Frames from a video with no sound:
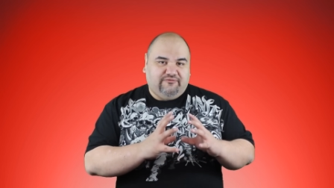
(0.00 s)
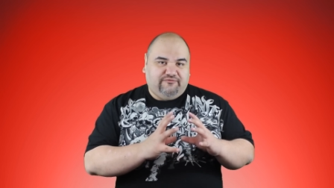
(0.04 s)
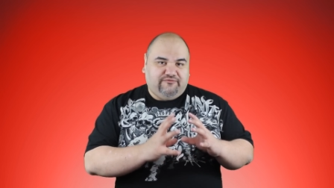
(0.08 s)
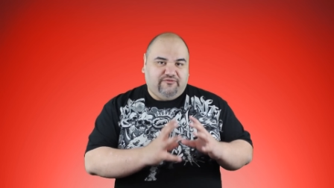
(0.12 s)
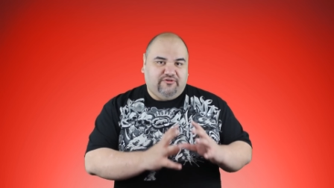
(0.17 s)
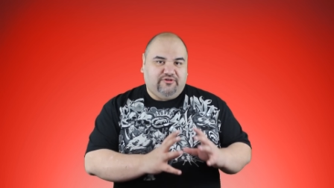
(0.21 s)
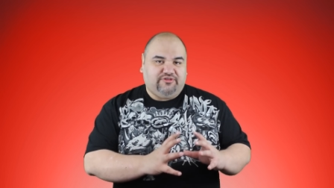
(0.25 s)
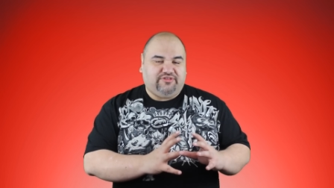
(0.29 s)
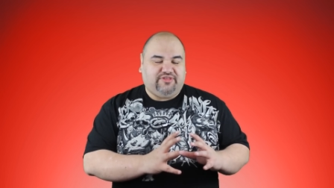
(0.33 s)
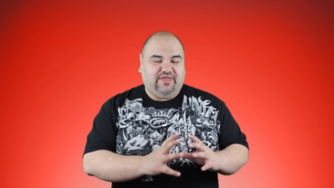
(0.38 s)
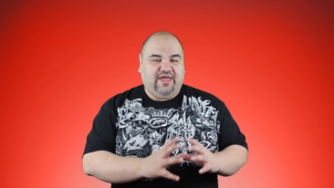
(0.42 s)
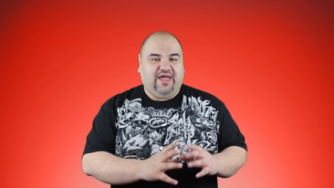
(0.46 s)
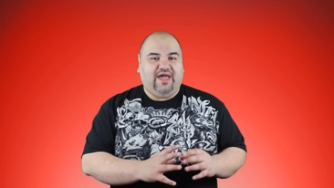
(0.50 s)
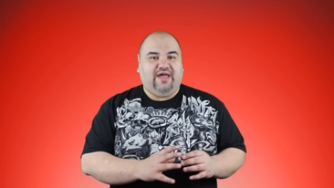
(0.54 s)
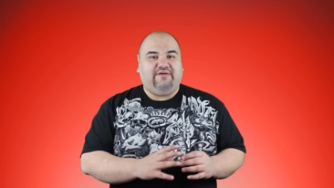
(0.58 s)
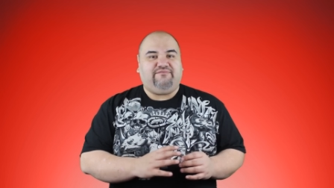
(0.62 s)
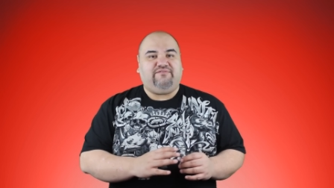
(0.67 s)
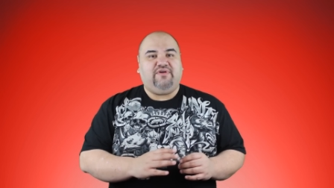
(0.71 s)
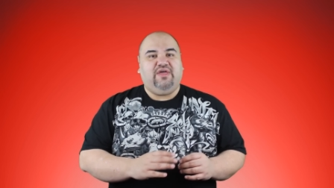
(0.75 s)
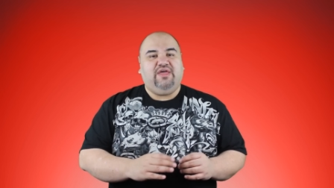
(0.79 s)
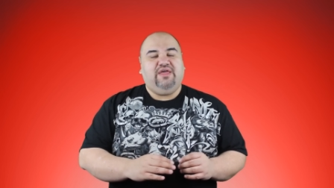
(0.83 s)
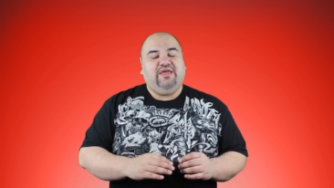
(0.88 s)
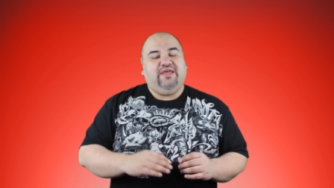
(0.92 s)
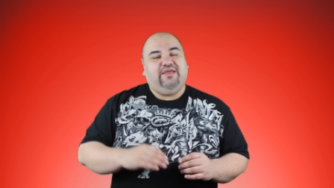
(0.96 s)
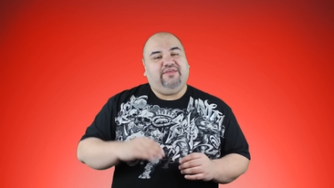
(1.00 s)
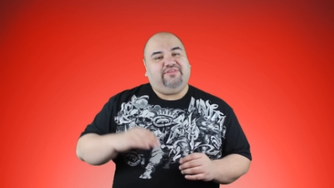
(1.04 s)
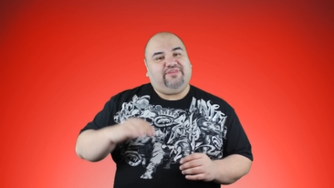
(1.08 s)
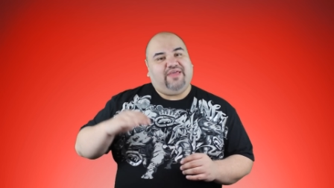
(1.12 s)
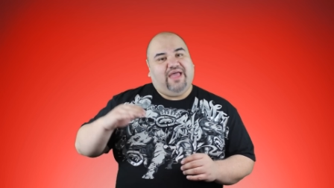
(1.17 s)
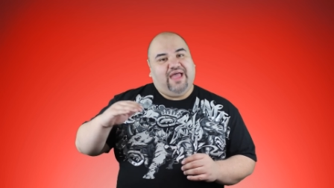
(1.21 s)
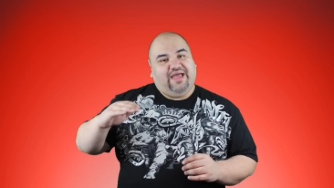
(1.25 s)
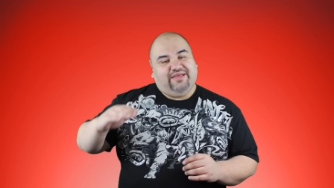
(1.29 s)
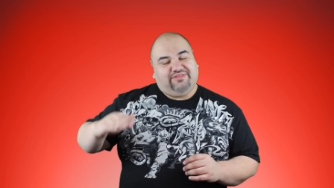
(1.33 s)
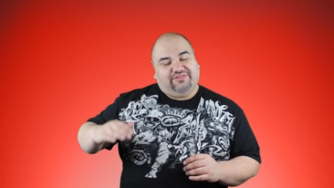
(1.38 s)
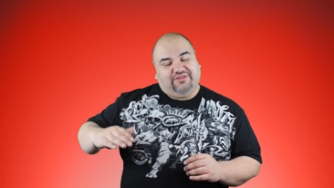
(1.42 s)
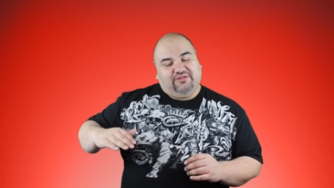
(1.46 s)
first half is
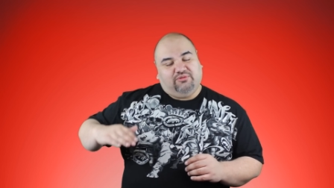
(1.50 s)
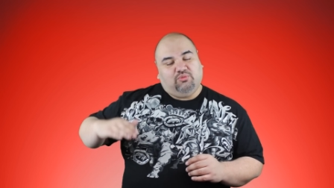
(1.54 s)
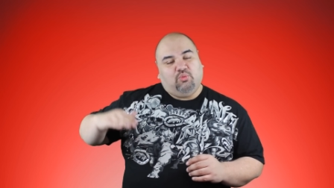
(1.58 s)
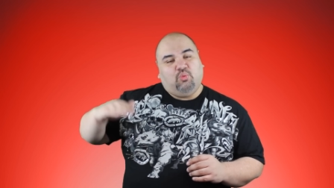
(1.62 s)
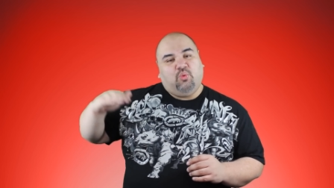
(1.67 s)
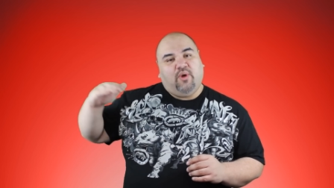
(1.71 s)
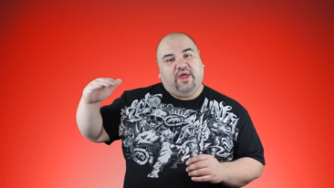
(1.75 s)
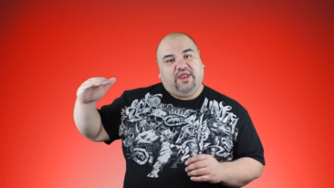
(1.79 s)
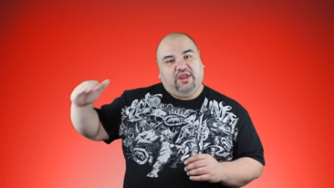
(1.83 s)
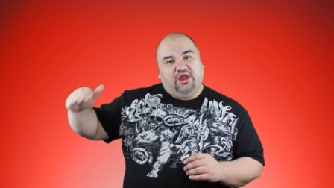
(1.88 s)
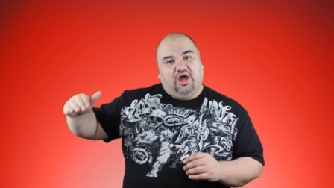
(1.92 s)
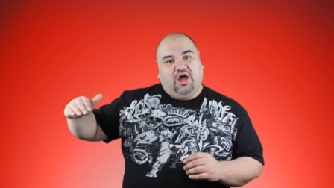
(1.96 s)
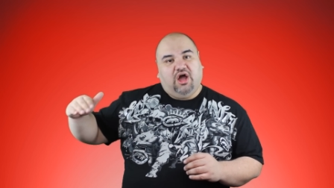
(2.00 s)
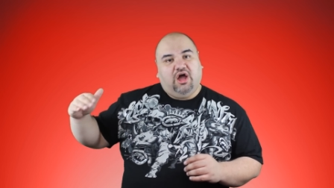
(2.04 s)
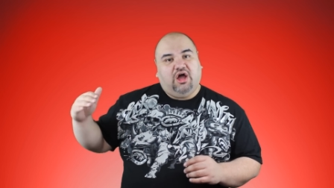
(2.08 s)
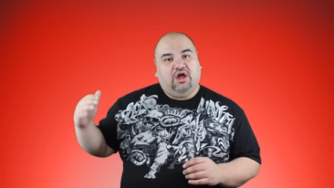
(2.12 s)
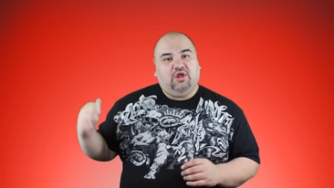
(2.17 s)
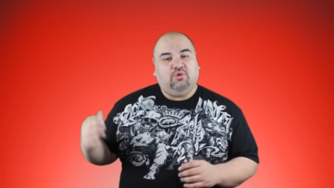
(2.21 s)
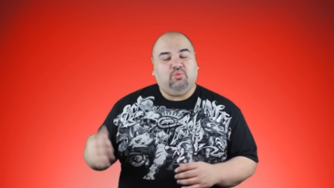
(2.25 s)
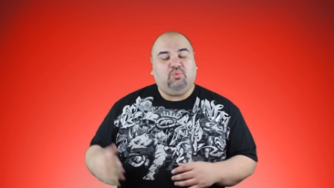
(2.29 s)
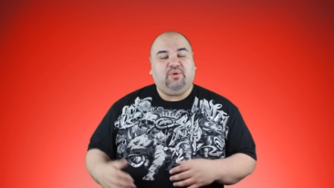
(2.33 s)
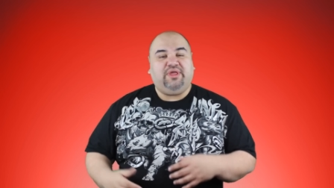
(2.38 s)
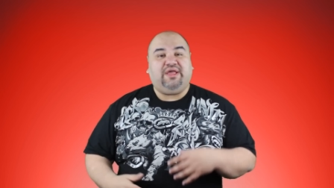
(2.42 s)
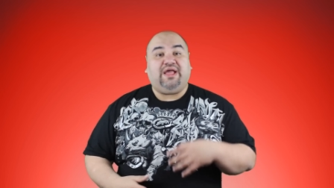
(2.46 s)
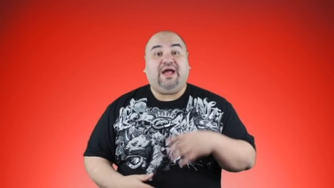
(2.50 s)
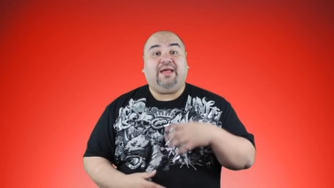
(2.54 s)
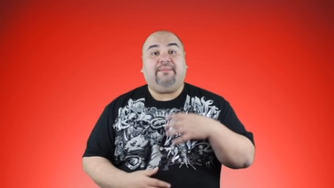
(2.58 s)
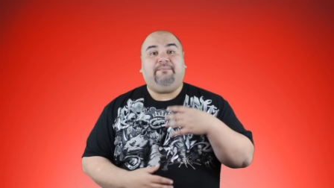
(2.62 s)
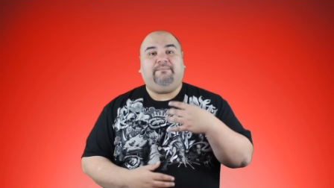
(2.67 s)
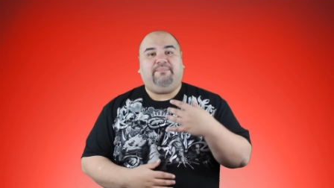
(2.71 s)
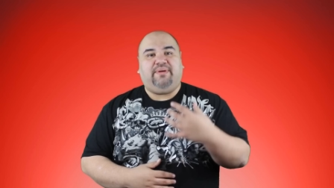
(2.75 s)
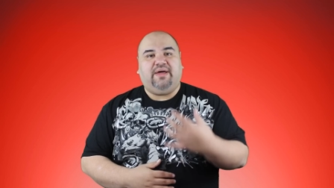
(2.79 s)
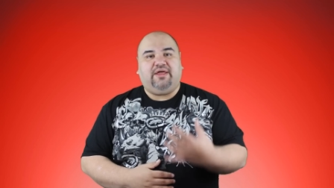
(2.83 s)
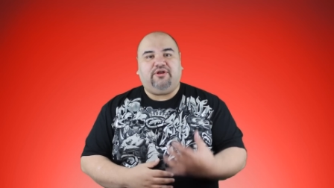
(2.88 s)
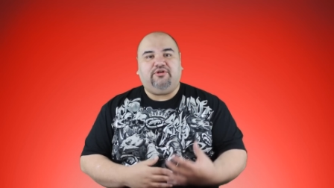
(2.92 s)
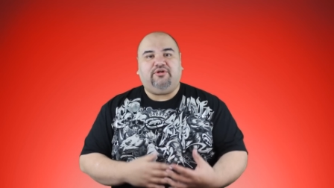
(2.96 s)
as it went on, we
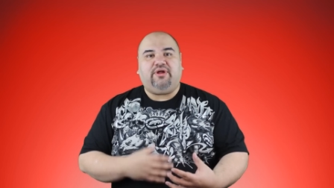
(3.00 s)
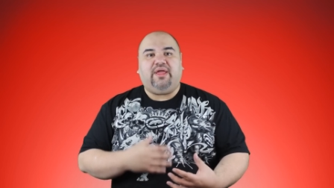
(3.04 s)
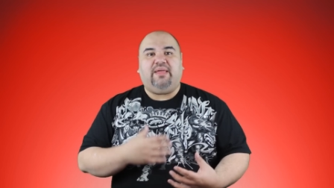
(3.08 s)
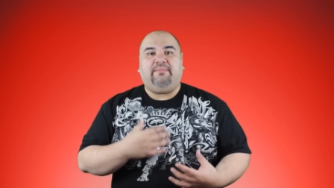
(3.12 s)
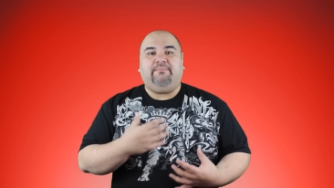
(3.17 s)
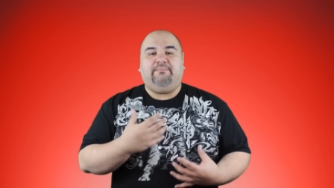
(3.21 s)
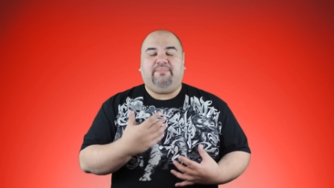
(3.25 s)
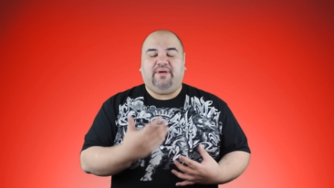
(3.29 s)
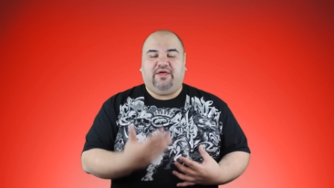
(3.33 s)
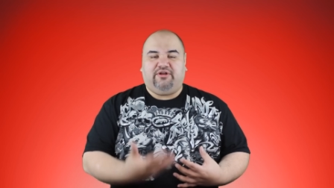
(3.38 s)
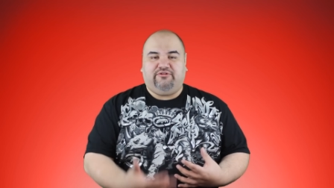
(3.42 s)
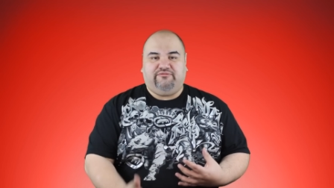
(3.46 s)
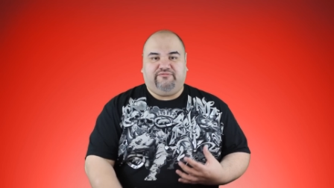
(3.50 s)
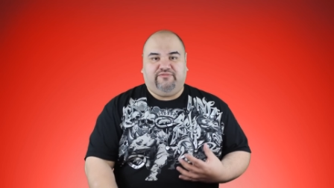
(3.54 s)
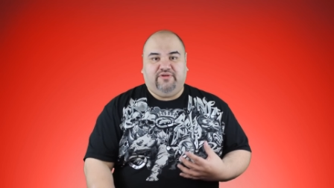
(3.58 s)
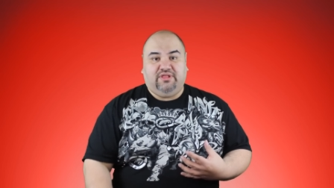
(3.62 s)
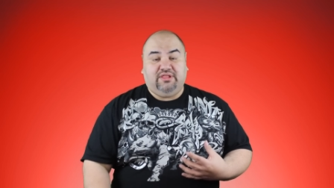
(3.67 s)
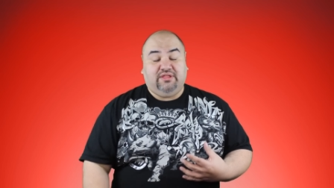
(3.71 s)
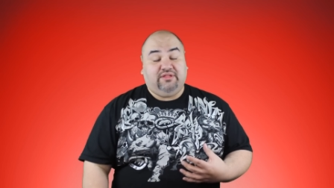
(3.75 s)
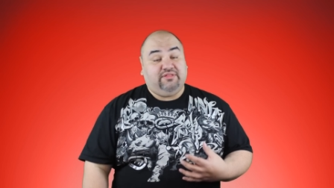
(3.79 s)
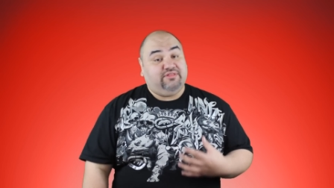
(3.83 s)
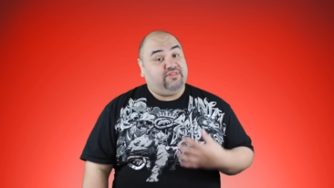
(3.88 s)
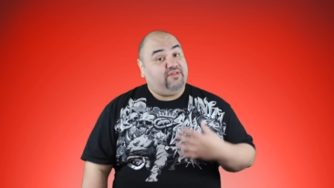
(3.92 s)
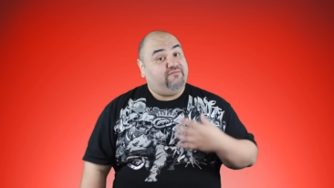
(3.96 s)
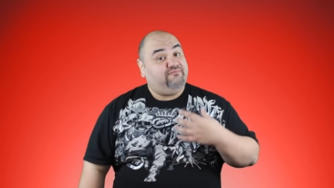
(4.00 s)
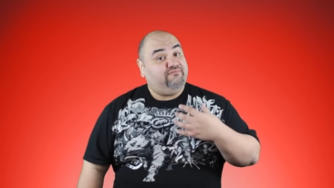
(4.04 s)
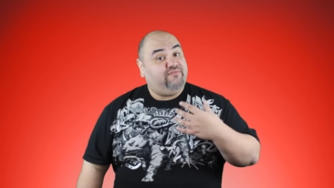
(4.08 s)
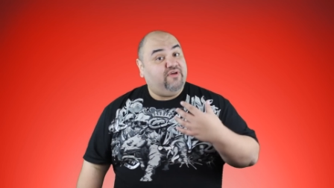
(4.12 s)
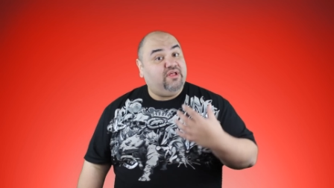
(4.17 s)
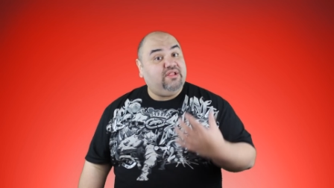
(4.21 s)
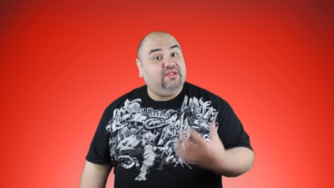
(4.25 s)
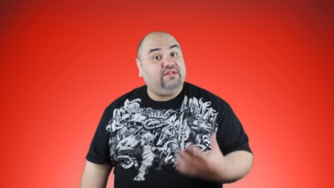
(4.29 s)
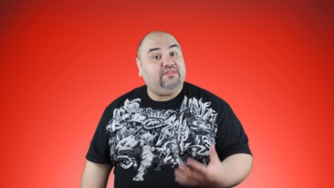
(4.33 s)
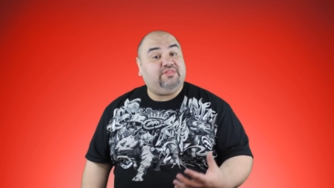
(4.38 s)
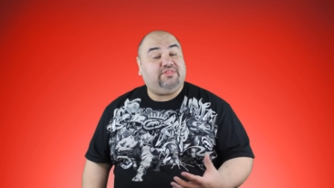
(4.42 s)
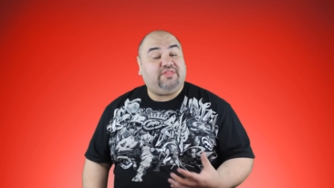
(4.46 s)
got better and better villains. And
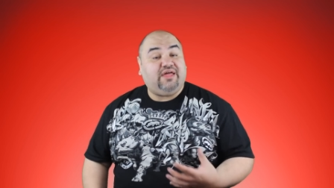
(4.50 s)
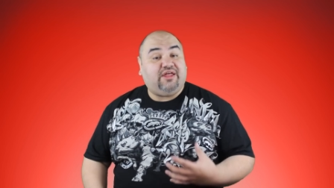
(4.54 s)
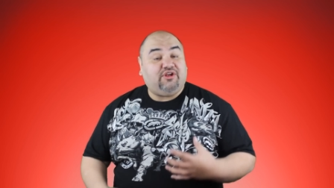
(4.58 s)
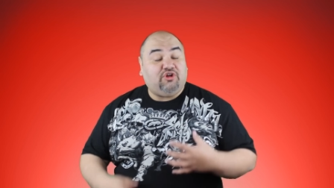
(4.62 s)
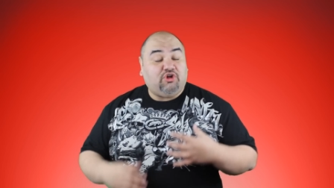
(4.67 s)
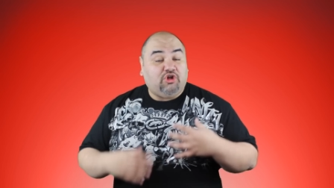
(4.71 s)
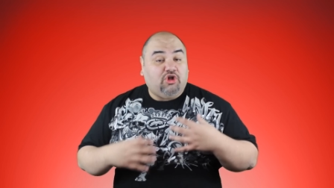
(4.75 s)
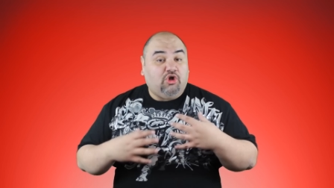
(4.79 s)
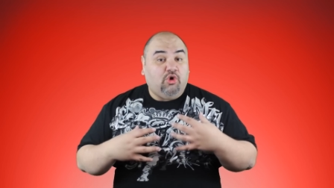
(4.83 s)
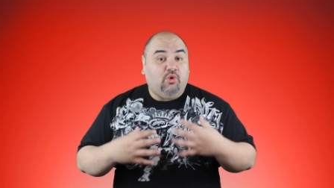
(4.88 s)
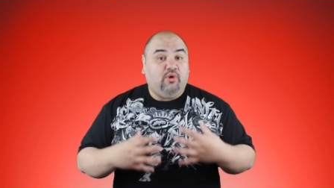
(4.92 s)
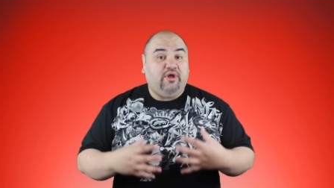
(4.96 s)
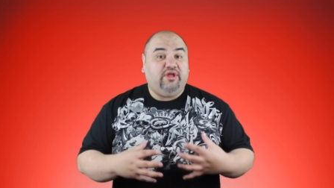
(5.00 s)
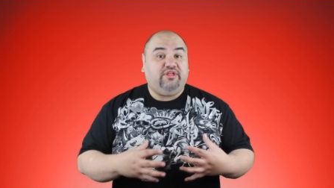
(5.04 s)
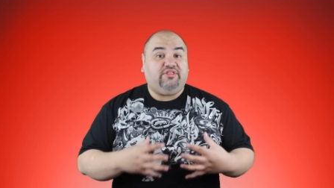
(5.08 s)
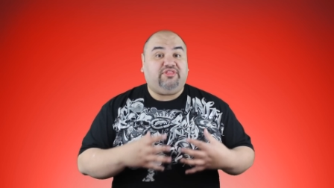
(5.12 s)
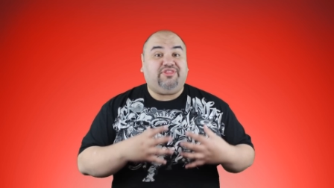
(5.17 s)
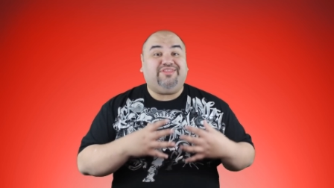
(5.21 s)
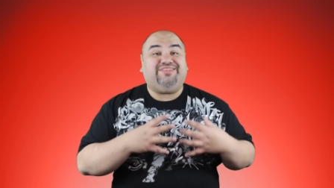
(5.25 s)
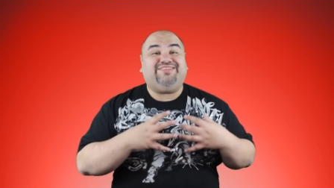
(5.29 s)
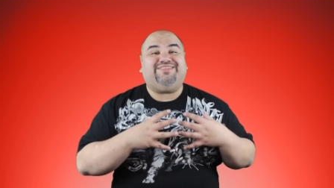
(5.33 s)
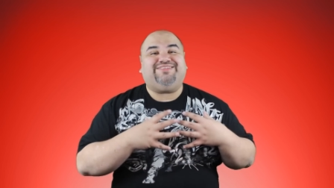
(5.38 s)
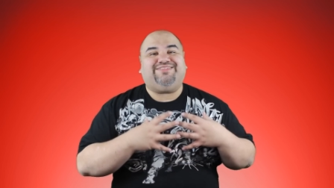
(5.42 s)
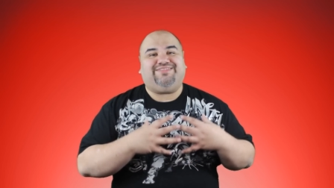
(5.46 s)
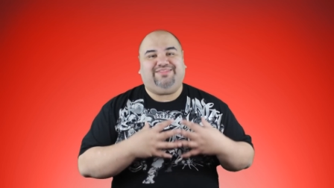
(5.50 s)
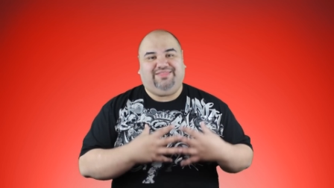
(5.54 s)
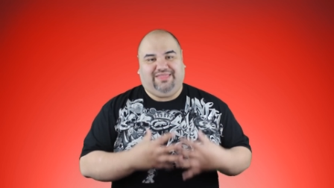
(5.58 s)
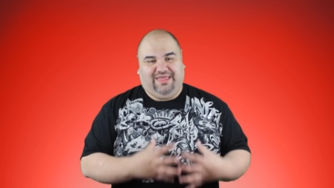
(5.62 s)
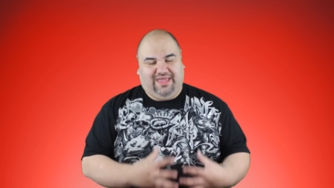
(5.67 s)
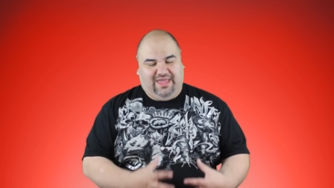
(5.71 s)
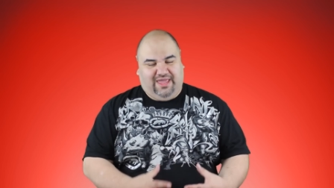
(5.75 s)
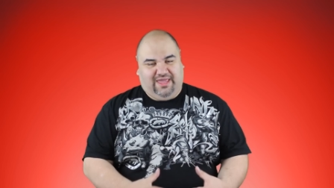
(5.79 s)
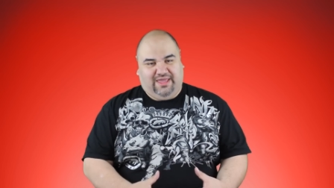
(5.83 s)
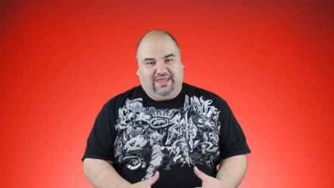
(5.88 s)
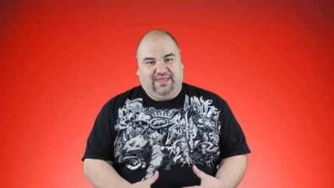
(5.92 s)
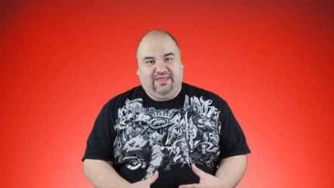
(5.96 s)
villains that are going to
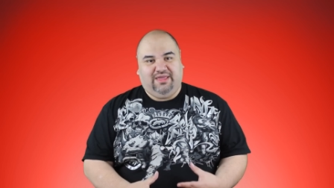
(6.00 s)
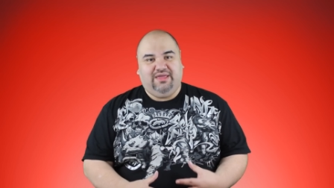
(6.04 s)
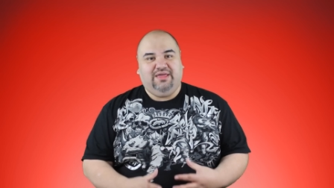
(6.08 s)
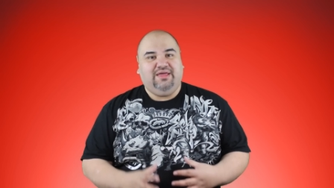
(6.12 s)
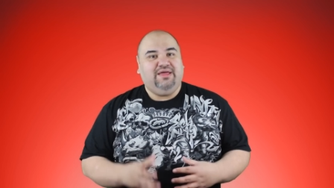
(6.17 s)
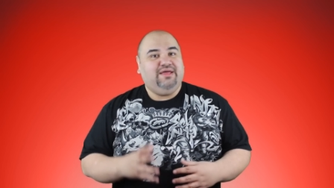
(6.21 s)
stay.